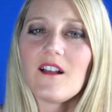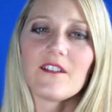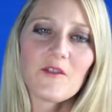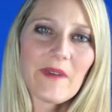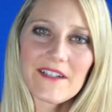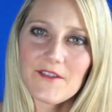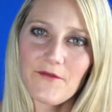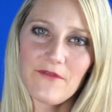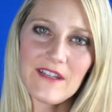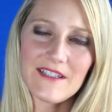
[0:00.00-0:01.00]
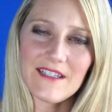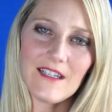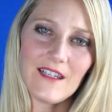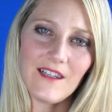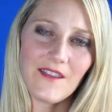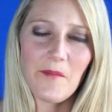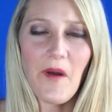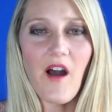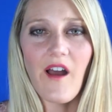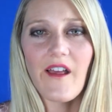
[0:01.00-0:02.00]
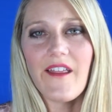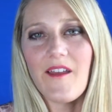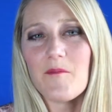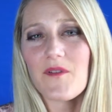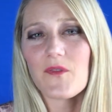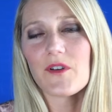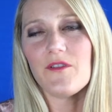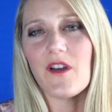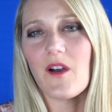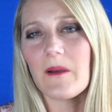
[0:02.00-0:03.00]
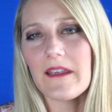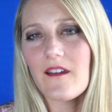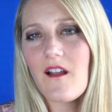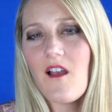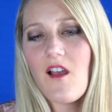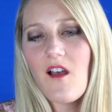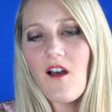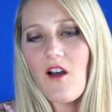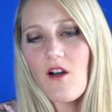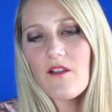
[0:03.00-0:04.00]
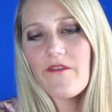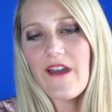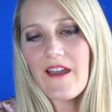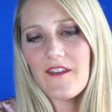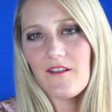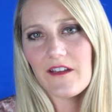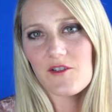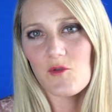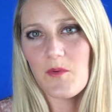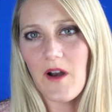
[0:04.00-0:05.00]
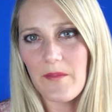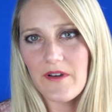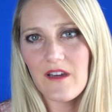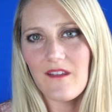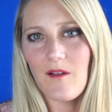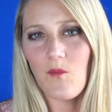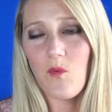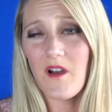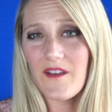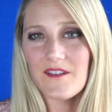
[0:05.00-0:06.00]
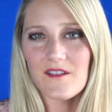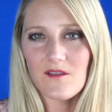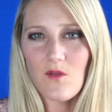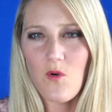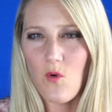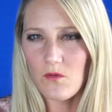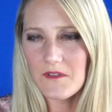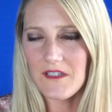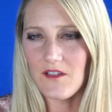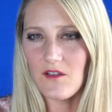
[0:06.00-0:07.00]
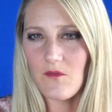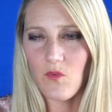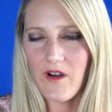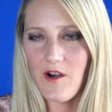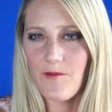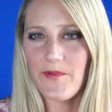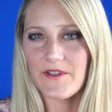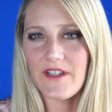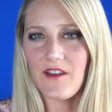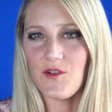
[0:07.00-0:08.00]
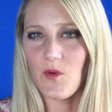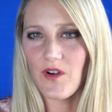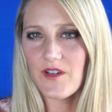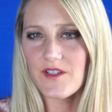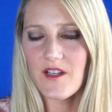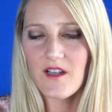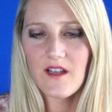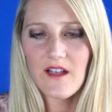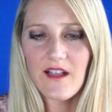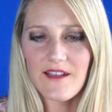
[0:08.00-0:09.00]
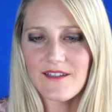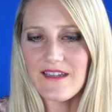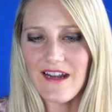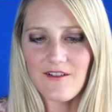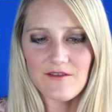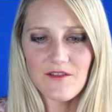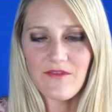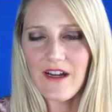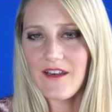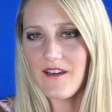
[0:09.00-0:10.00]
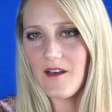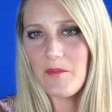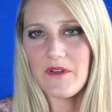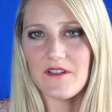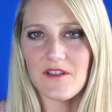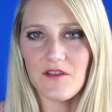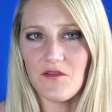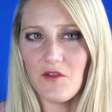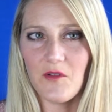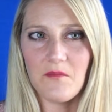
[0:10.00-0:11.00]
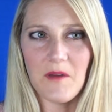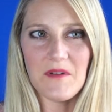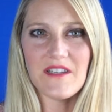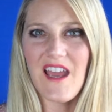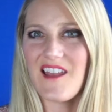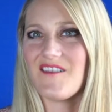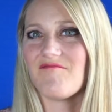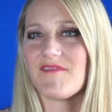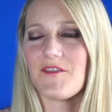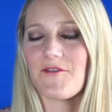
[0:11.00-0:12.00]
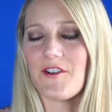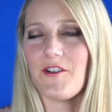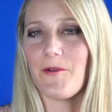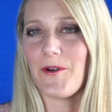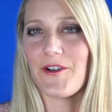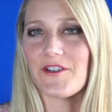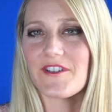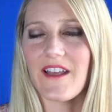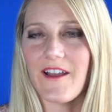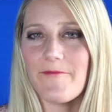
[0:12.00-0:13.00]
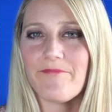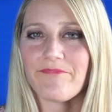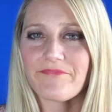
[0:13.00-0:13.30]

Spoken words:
A little mix of VC in the pot. And before you know it, all of that intellectual property that was wholly 100% yours is now divided up into maybe 10 different owners, and